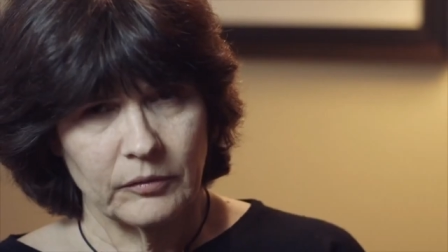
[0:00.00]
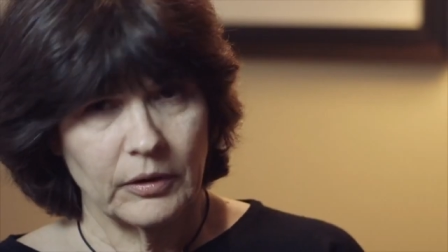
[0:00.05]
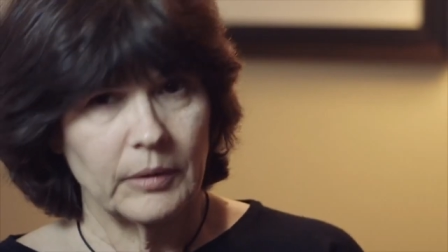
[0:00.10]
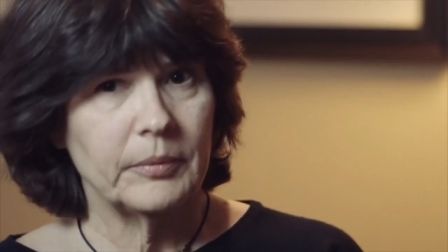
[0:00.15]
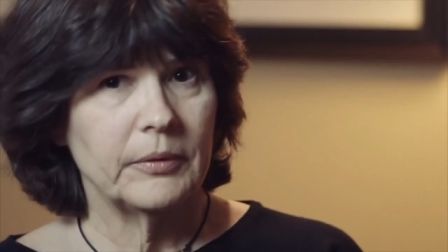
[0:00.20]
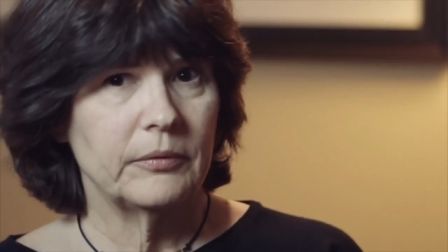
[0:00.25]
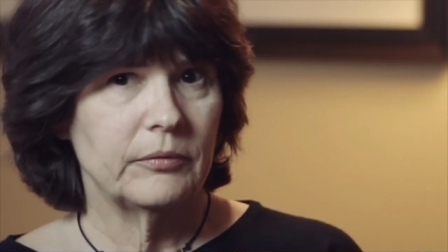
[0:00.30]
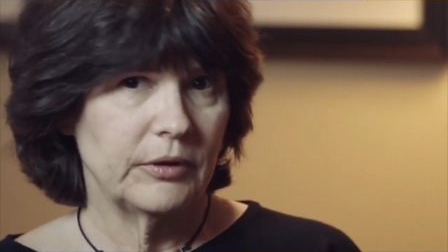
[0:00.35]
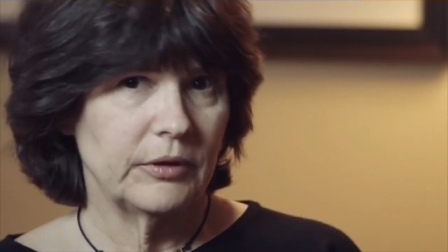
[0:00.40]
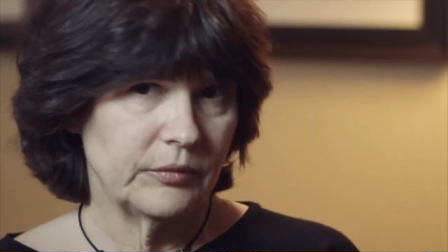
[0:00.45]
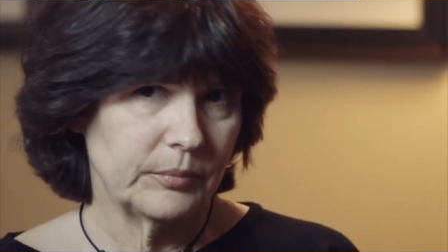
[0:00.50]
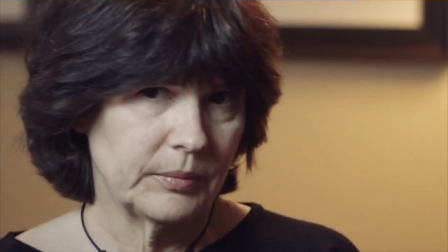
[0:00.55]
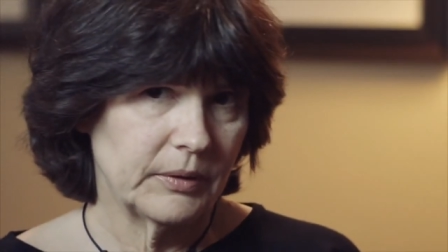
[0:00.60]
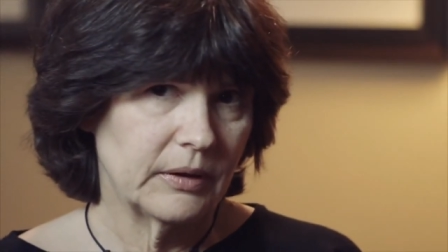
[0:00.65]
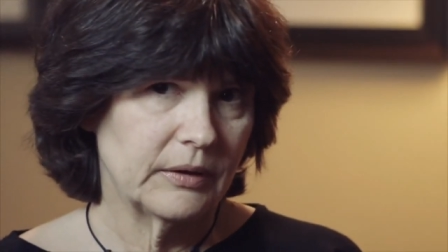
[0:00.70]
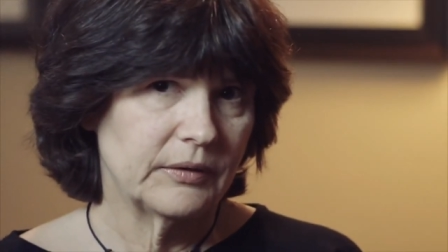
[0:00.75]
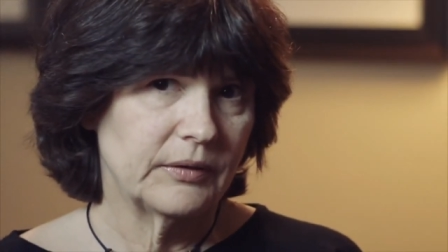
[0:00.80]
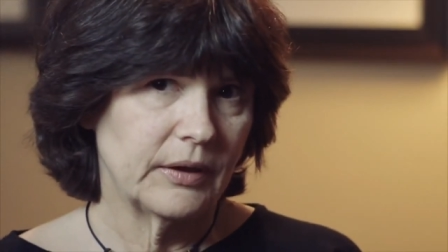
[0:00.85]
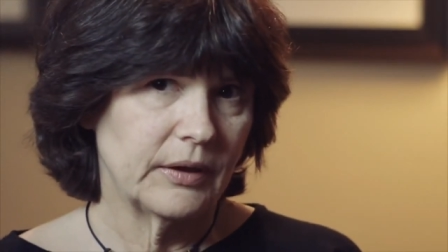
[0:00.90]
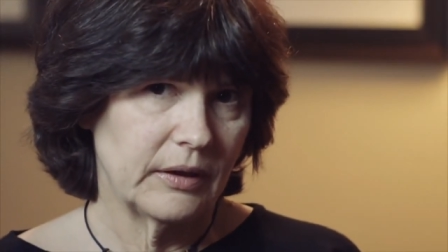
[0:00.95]
rapid
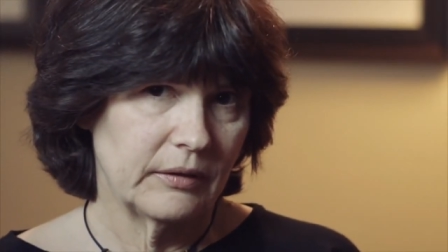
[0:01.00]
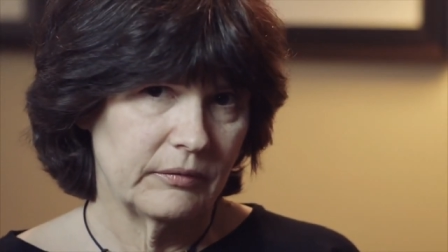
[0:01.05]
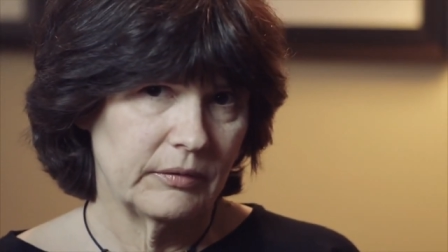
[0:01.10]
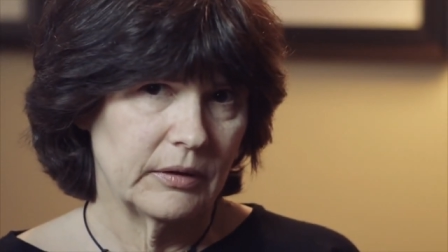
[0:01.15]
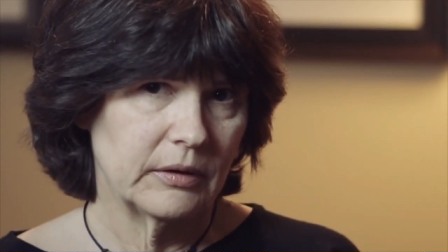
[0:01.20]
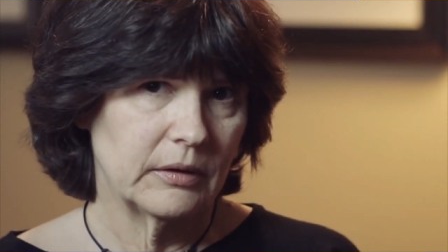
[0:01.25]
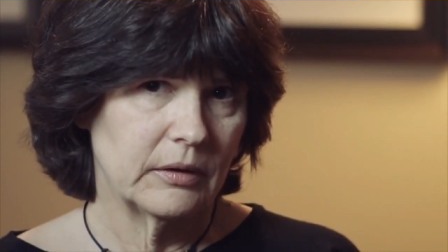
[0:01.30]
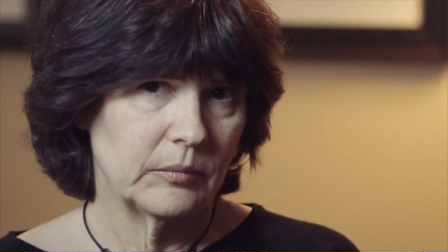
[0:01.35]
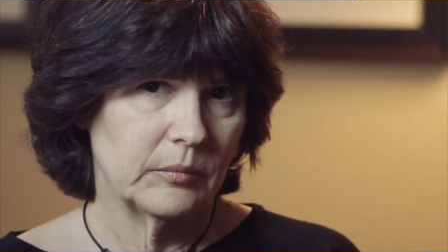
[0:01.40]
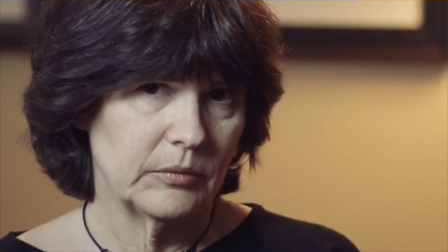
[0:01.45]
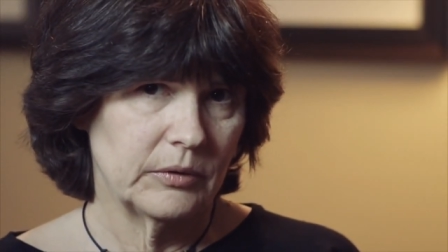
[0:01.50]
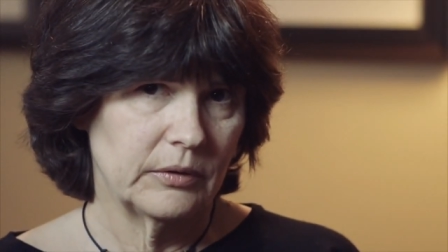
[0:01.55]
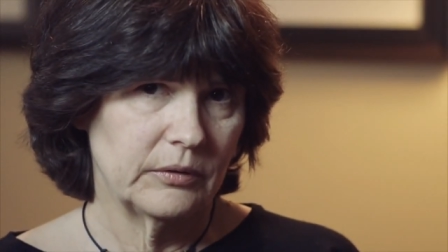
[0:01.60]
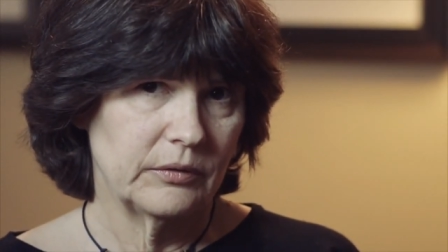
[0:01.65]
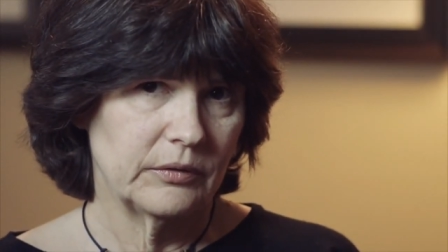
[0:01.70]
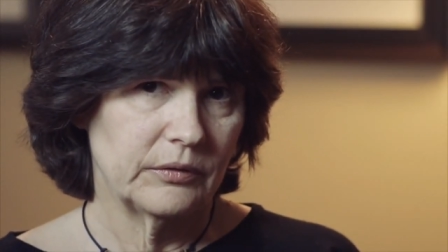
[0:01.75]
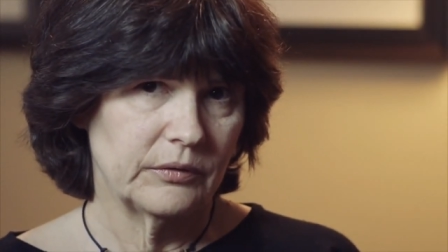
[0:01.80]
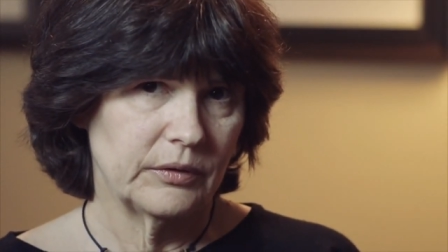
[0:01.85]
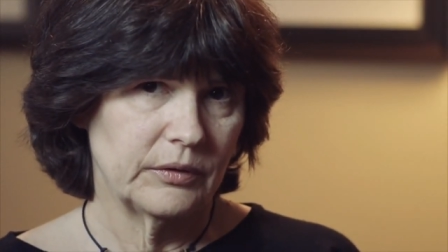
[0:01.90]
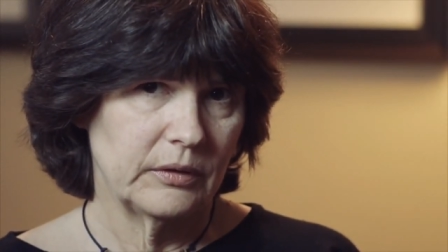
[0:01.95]
response, having an
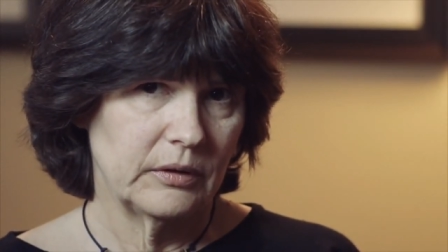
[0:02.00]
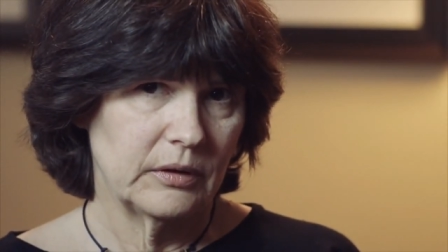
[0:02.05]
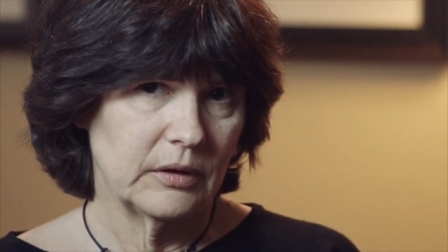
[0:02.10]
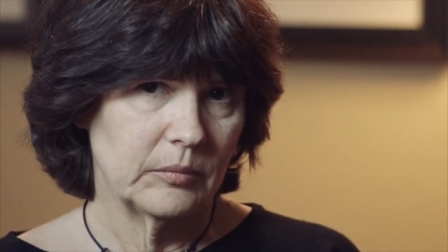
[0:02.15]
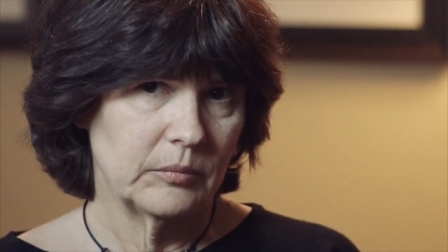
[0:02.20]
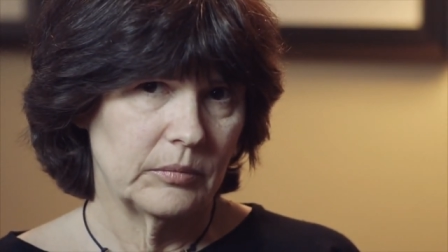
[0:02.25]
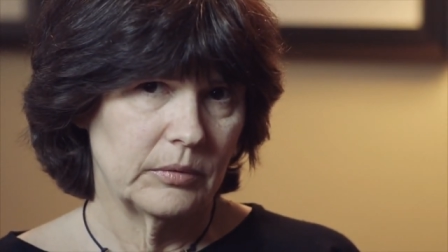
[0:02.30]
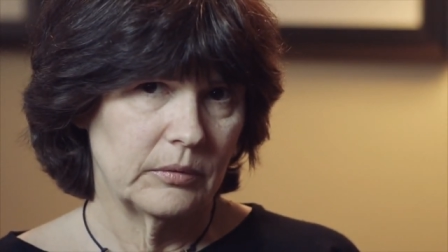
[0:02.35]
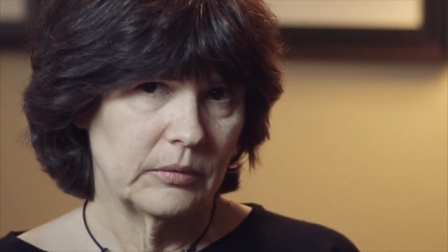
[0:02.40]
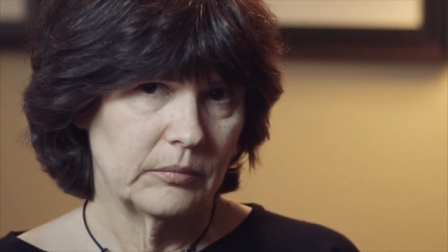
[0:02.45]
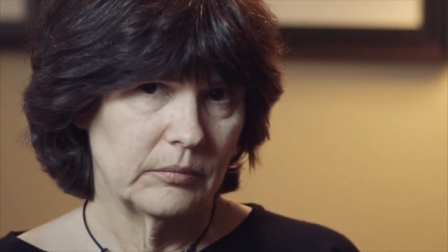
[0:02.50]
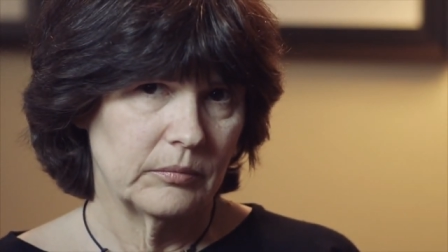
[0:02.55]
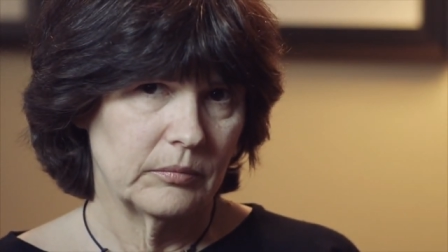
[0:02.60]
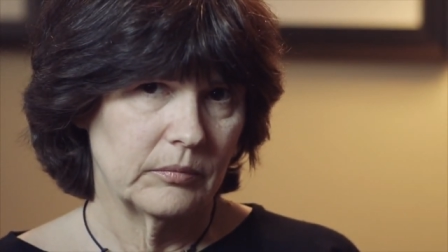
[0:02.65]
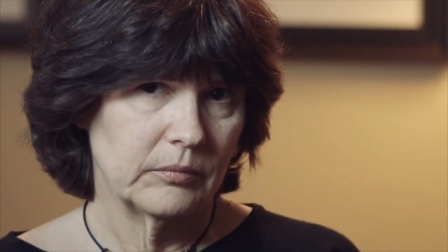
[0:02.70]
emergency number